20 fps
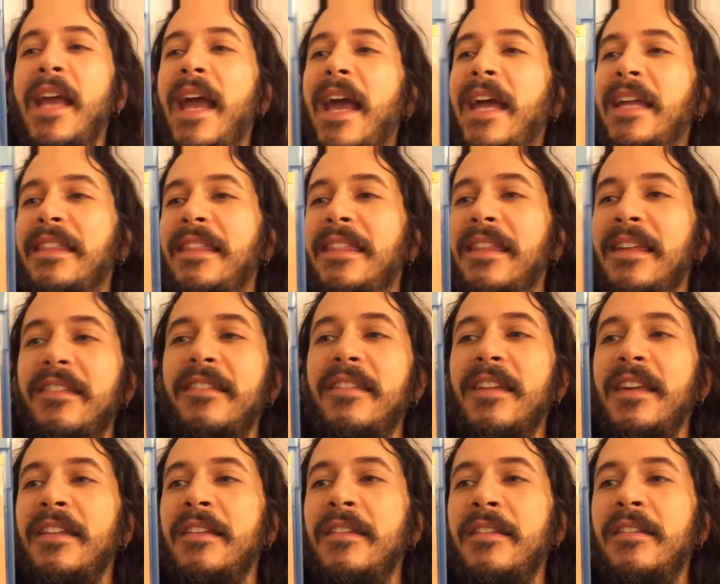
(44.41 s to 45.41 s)
And this
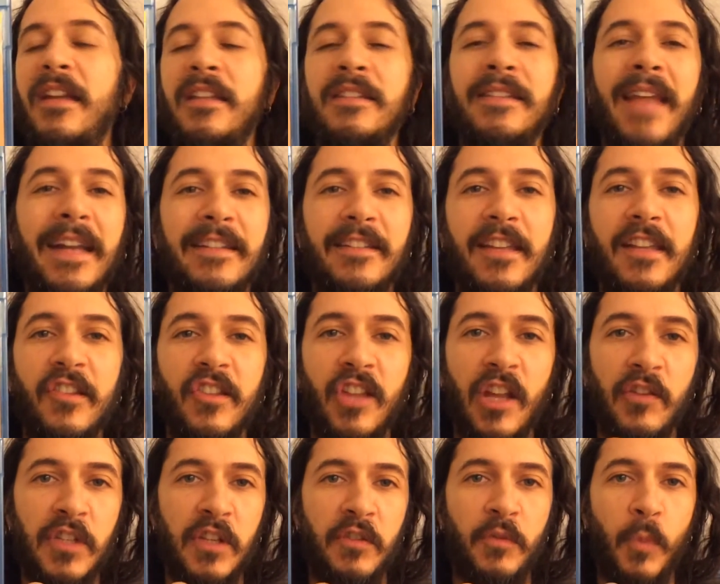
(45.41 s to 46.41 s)
is a
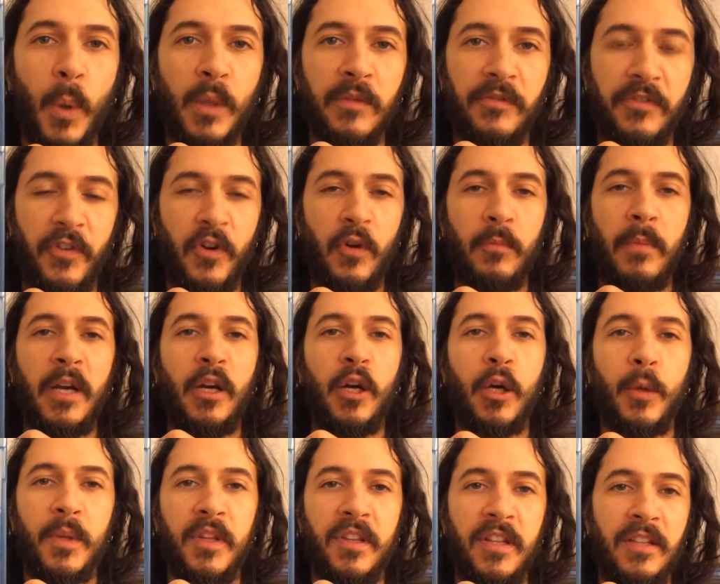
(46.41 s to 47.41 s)
1971 film by
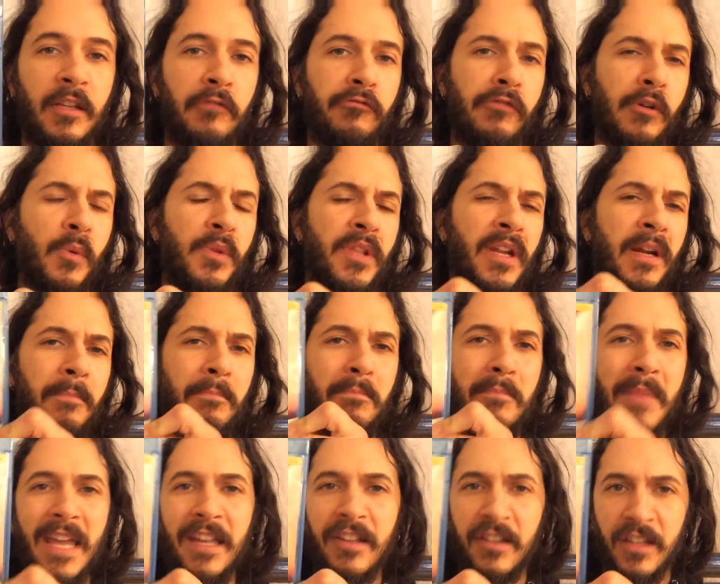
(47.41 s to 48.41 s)
Erwin C. Diedrich with an
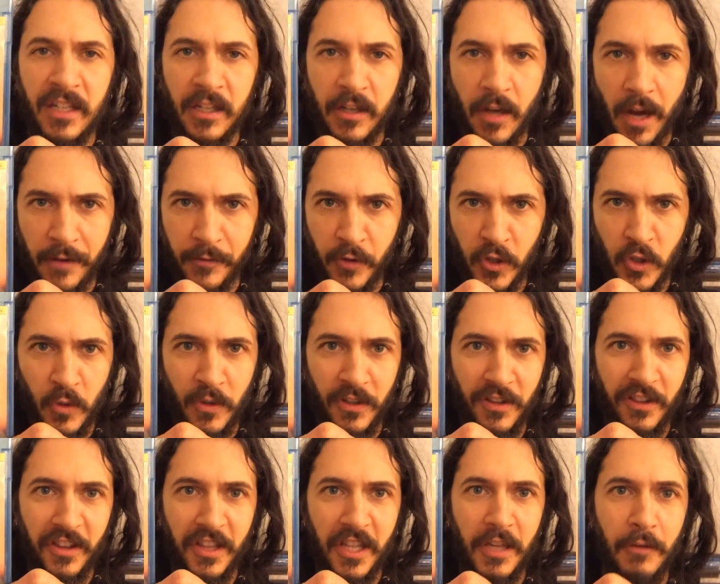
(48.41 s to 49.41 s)
amazing cover you
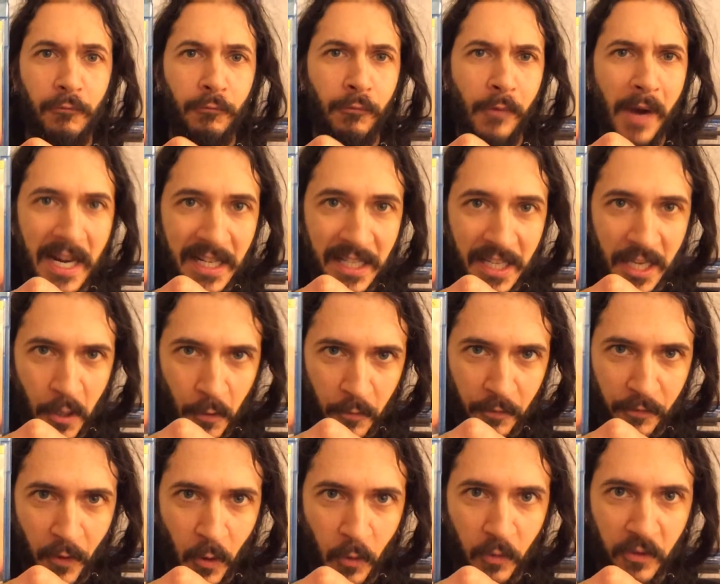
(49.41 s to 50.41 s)
can see right here,
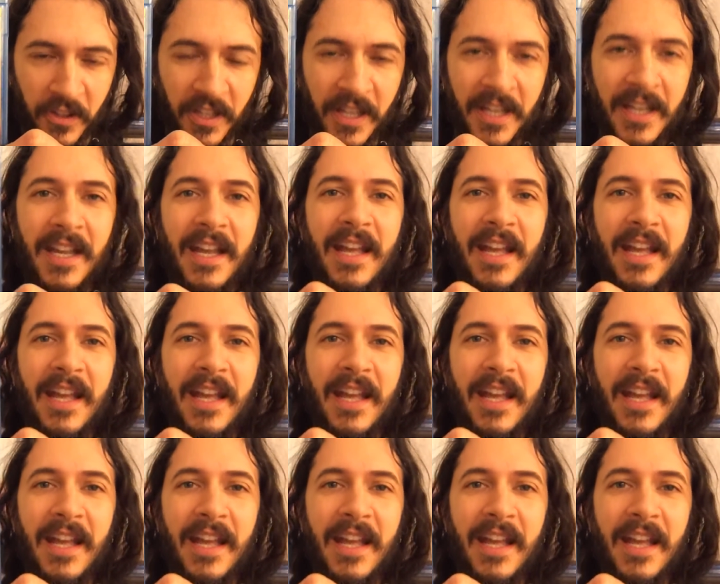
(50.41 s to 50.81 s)
folks.